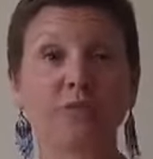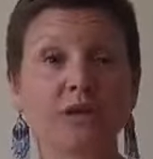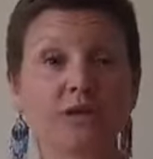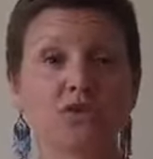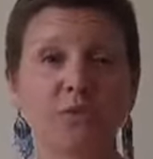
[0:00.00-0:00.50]

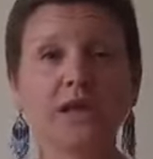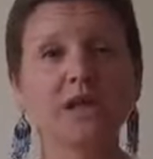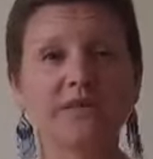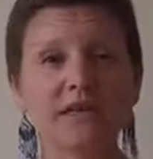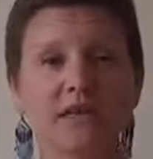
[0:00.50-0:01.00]
because so many
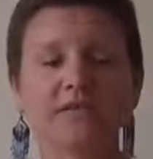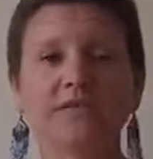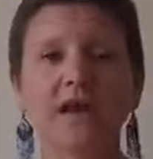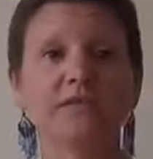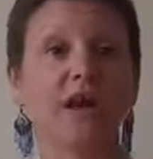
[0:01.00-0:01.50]
of us
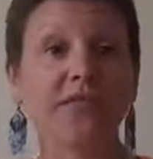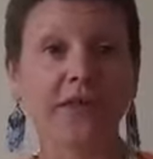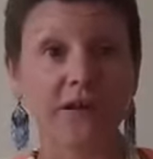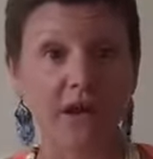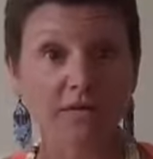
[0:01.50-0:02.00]
have cut
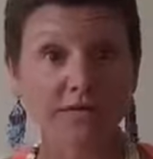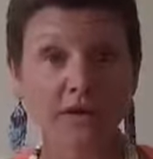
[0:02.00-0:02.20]
that off.